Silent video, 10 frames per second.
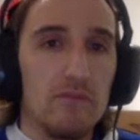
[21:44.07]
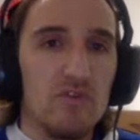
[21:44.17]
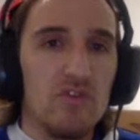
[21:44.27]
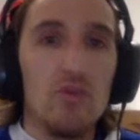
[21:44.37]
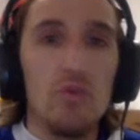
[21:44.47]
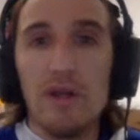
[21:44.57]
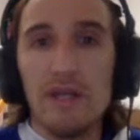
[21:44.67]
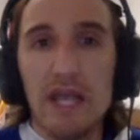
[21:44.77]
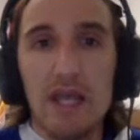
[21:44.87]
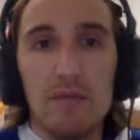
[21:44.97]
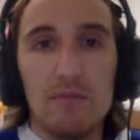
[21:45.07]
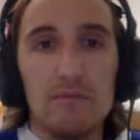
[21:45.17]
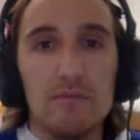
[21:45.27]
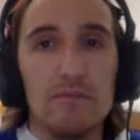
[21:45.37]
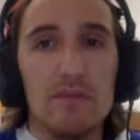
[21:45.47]
2-1 game.
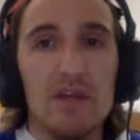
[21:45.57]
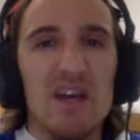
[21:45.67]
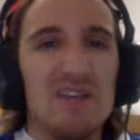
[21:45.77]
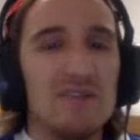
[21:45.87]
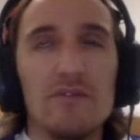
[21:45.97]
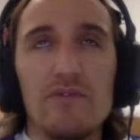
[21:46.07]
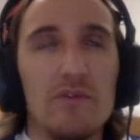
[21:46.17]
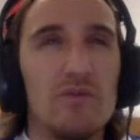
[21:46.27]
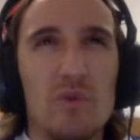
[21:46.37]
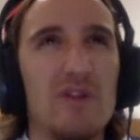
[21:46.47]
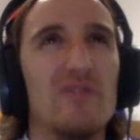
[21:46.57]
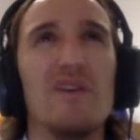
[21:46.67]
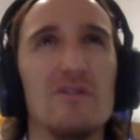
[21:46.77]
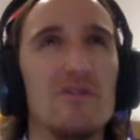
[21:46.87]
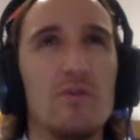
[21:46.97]
Still feels weird
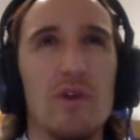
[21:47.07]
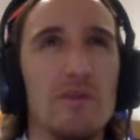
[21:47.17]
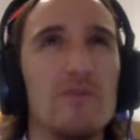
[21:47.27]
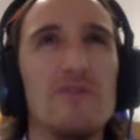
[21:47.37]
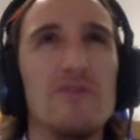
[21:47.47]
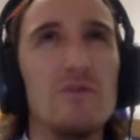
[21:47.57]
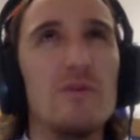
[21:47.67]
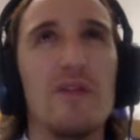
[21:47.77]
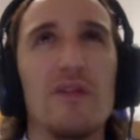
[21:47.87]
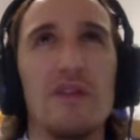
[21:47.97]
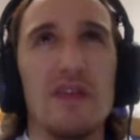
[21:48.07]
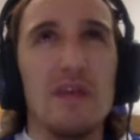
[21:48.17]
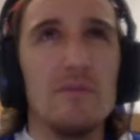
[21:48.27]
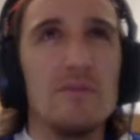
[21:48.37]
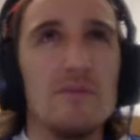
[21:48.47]
saying 2-1. It was a 2-0 game.